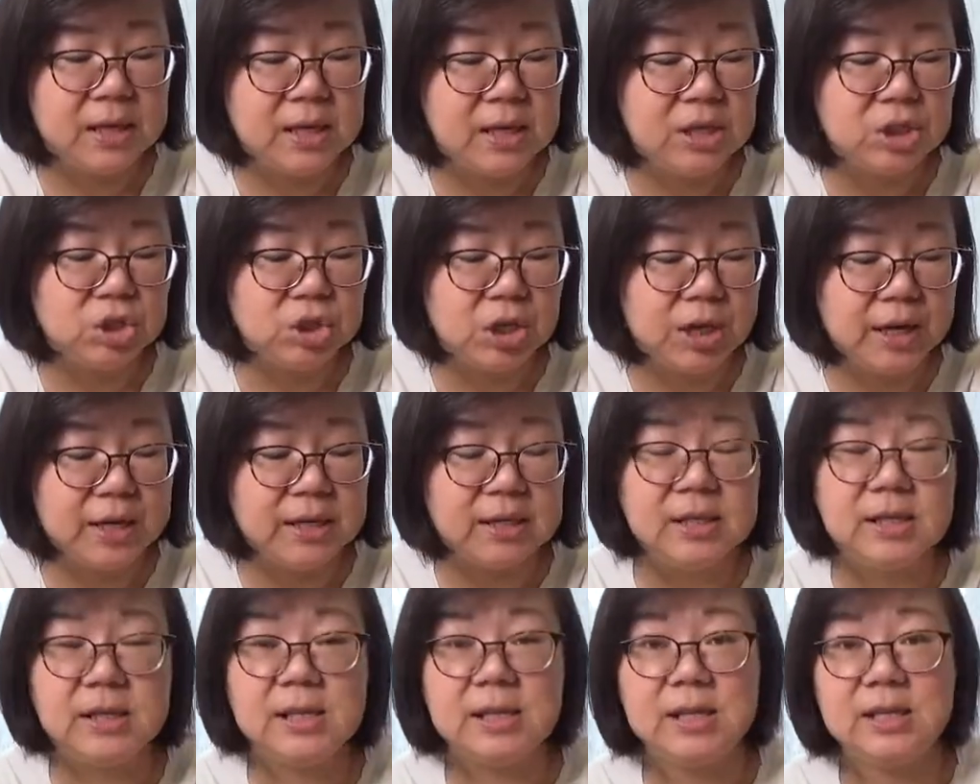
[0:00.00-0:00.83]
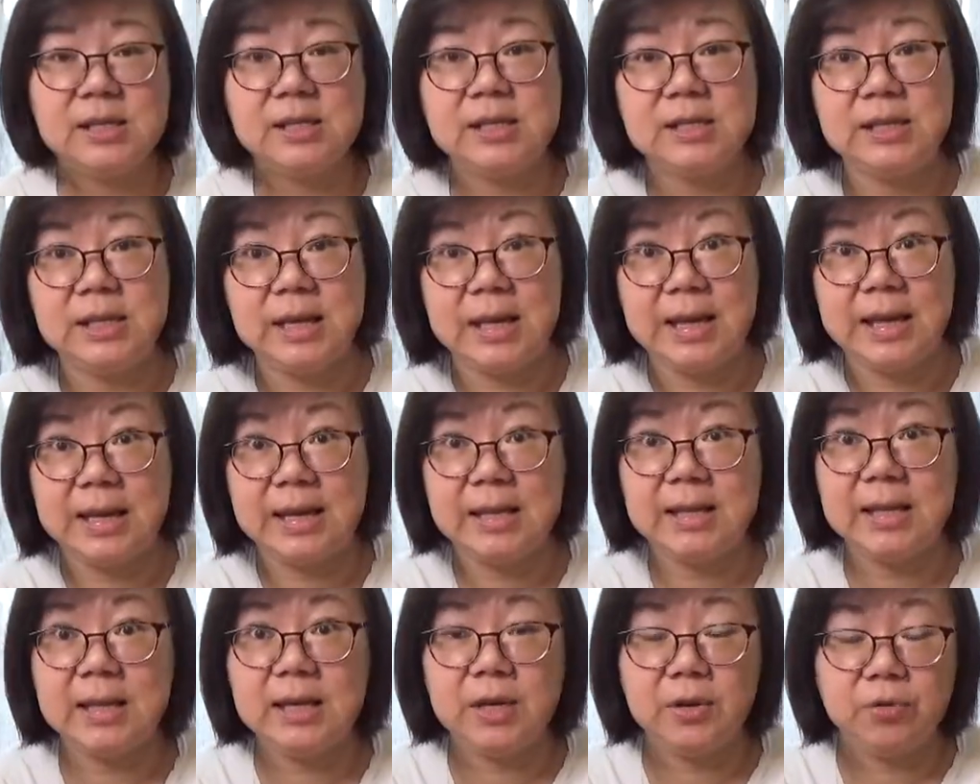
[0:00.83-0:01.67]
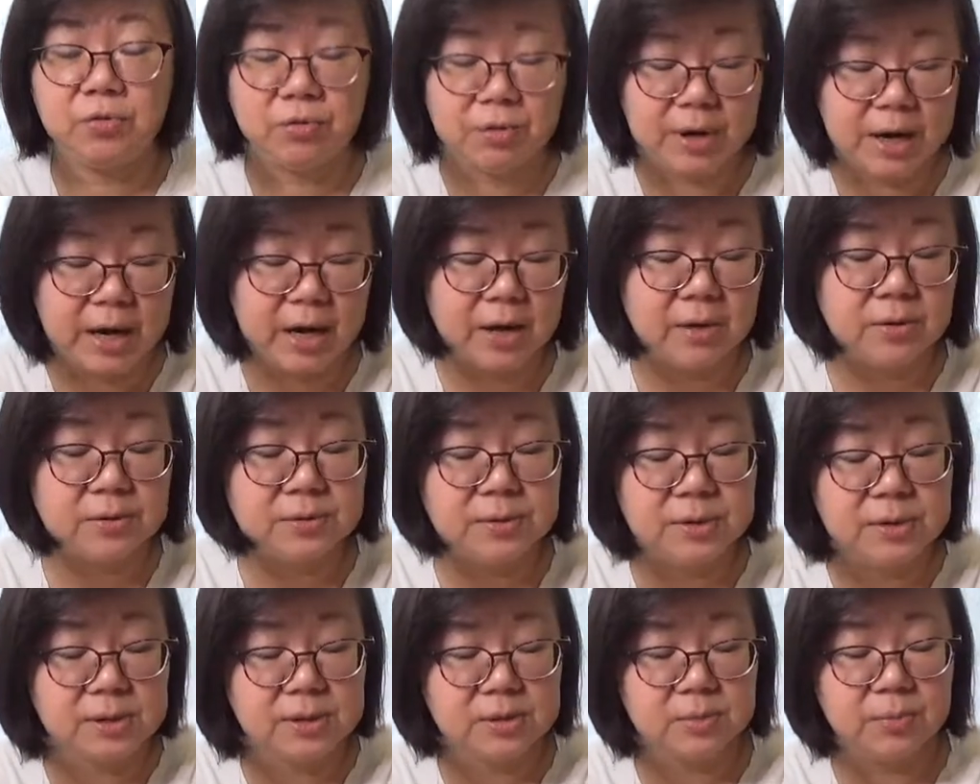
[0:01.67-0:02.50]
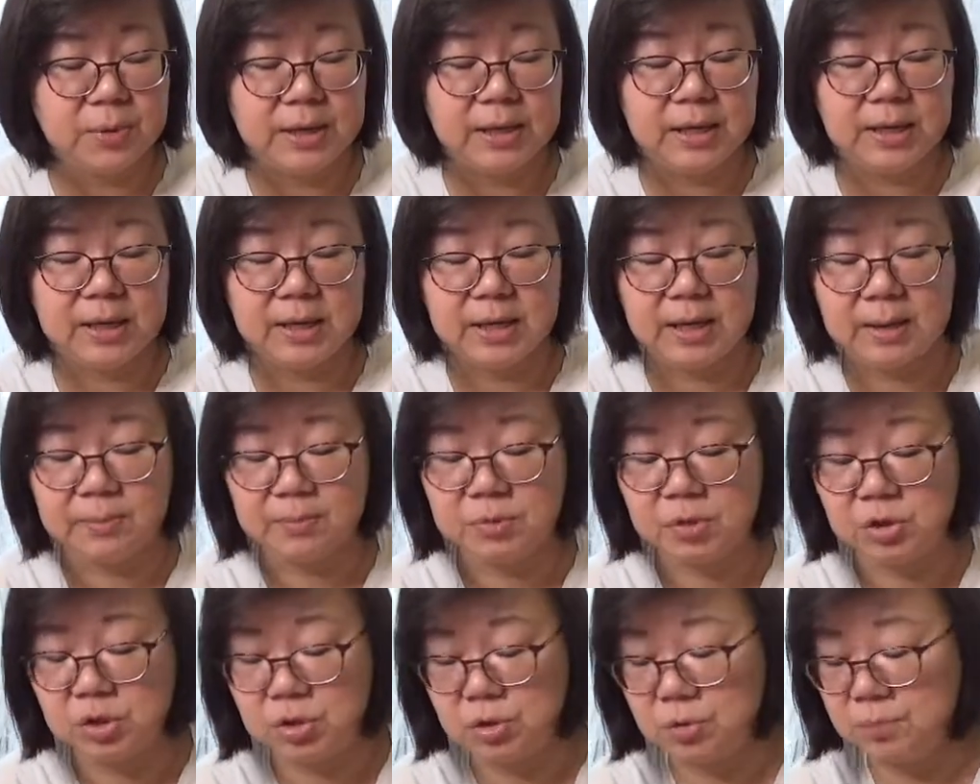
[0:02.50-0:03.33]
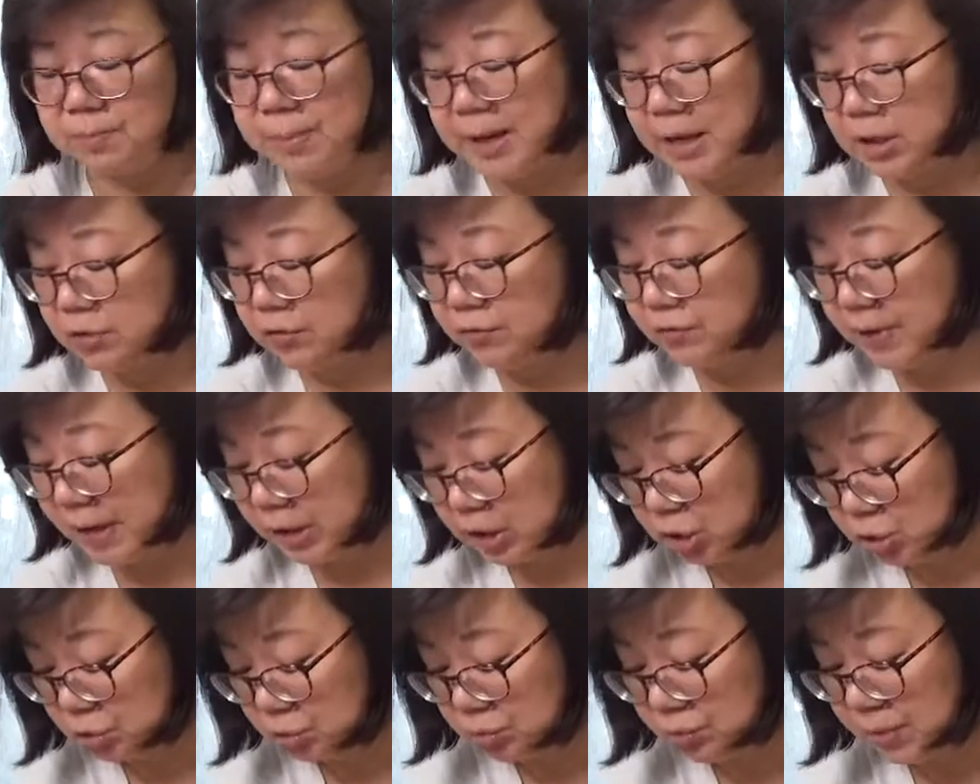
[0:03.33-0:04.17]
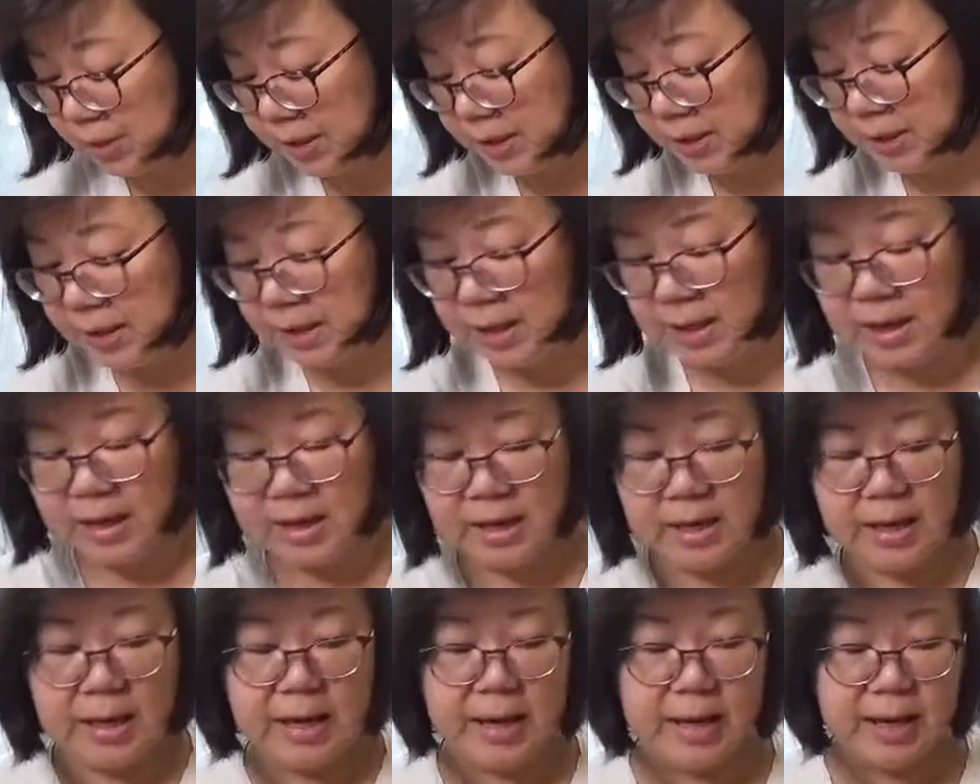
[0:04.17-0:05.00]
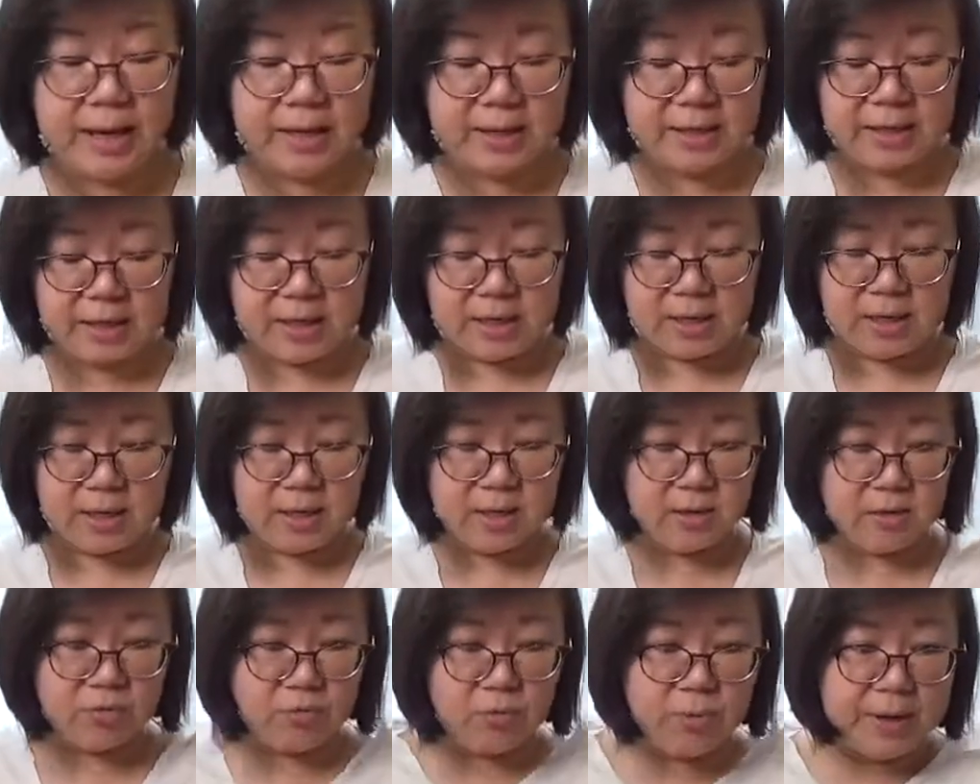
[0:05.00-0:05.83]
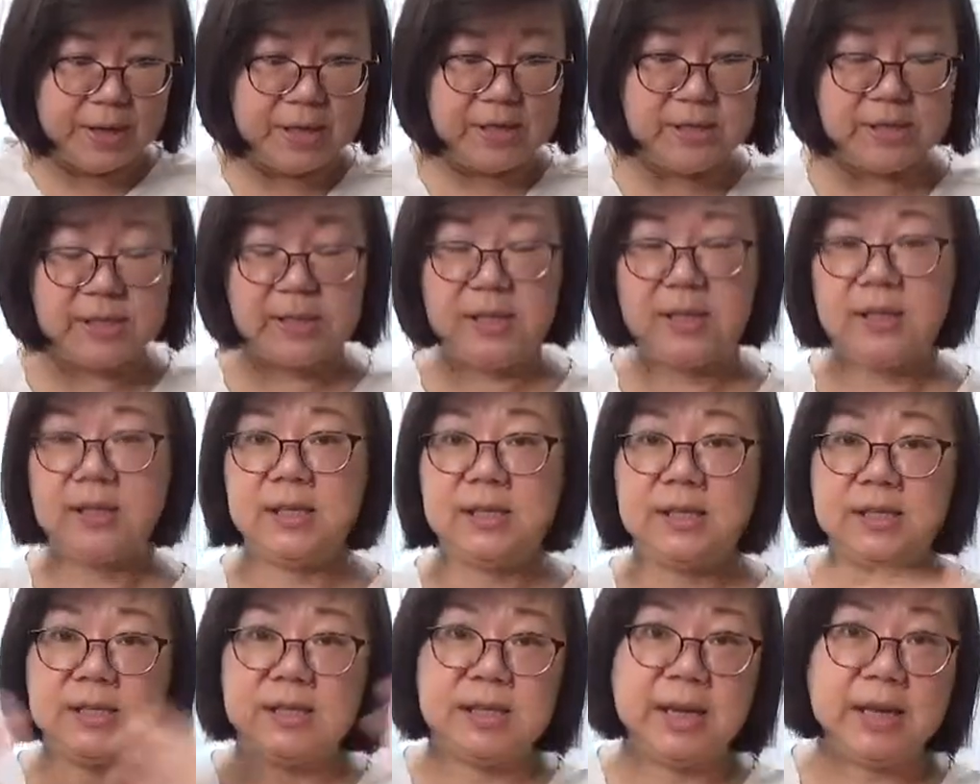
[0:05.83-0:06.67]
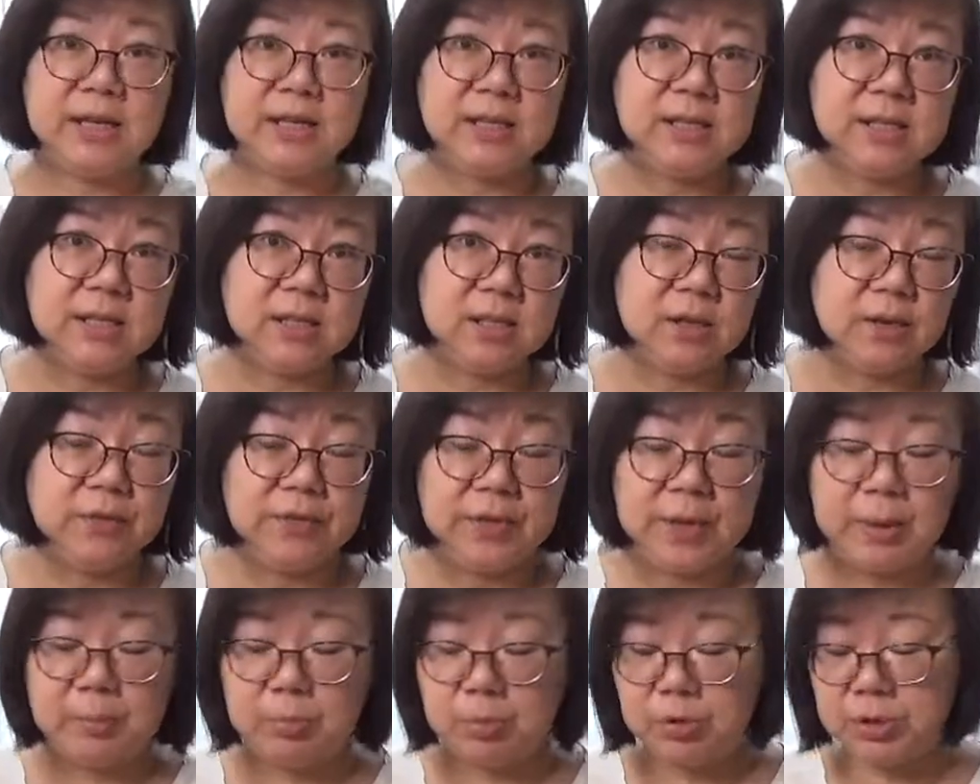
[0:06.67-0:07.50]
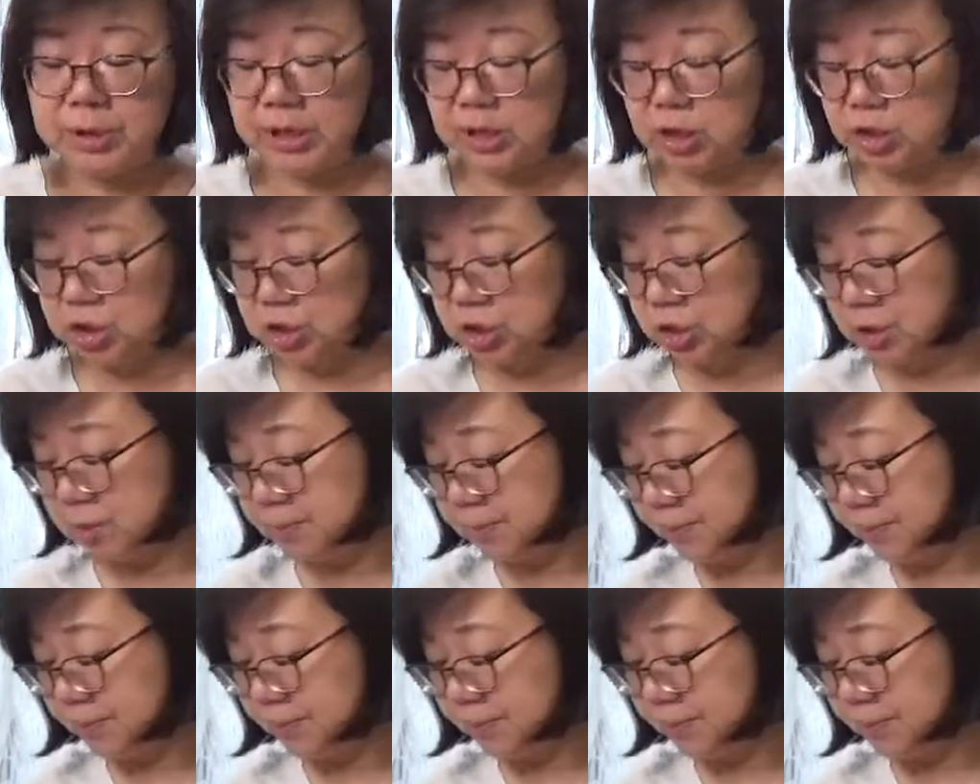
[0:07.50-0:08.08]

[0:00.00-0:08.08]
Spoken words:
China is gaining grounds when it comes to manufacturing and raising the standard of their production.